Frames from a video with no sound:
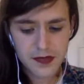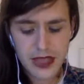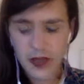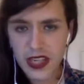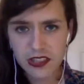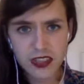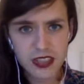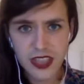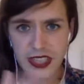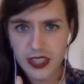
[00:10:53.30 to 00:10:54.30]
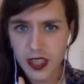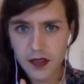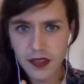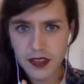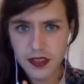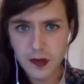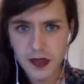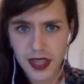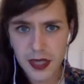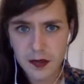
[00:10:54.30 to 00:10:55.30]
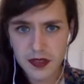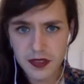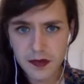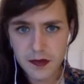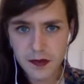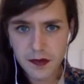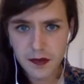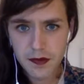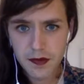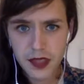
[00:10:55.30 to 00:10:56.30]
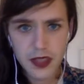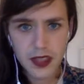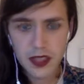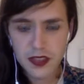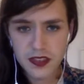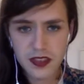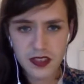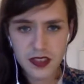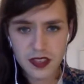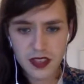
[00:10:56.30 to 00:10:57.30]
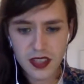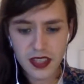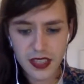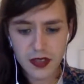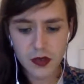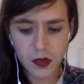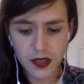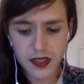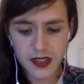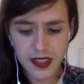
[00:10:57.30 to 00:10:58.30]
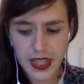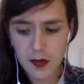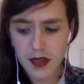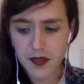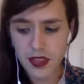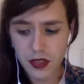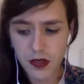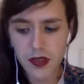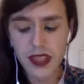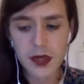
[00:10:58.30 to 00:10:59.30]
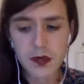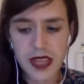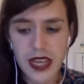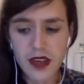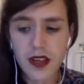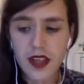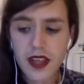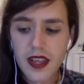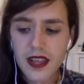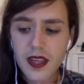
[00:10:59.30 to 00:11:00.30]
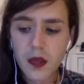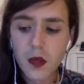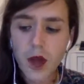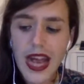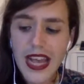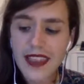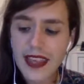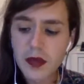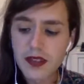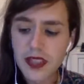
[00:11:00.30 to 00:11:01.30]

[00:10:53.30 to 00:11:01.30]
I would actually take off the sometimes. The cards ain't worth a dime if you don't lay them down. Now, why that was